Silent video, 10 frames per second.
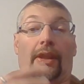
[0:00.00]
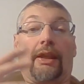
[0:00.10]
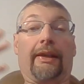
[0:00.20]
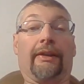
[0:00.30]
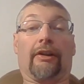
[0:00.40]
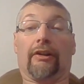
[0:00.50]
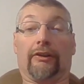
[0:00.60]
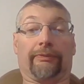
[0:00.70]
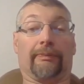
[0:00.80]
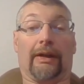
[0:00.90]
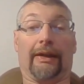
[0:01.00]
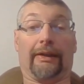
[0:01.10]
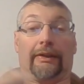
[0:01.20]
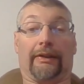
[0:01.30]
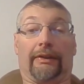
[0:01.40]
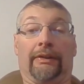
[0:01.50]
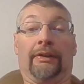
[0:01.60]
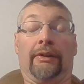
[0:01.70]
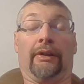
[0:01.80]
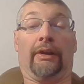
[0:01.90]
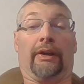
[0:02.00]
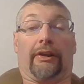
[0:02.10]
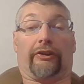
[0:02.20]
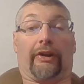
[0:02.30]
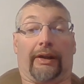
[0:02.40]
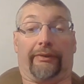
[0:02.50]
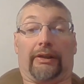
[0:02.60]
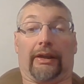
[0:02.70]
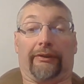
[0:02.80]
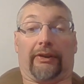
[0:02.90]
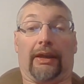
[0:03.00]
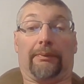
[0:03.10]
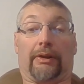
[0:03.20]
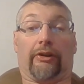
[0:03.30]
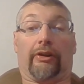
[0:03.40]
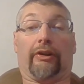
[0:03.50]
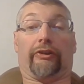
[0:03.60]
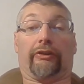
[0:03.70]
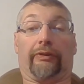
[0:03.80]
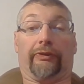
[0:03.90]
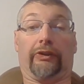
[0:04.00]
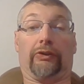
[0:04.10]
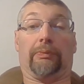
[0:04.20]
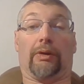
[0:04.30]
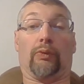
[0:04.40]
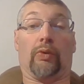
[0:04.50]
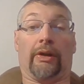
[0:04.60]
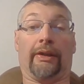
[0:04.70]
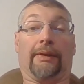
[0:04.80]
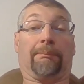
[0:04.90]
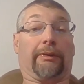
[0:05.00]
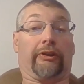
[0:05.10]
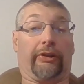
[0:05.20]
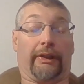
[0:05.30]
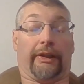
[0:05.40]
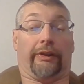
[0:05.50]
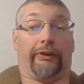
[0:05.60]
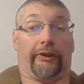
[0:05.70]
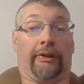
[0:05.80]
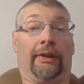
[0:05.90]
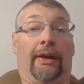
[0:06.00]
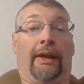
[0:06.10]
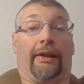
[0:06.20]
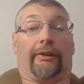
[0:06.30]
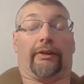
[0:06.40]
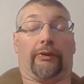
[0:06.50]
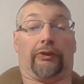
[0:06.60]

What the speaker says: in all of my driving. I've came across a few, but one in particular that was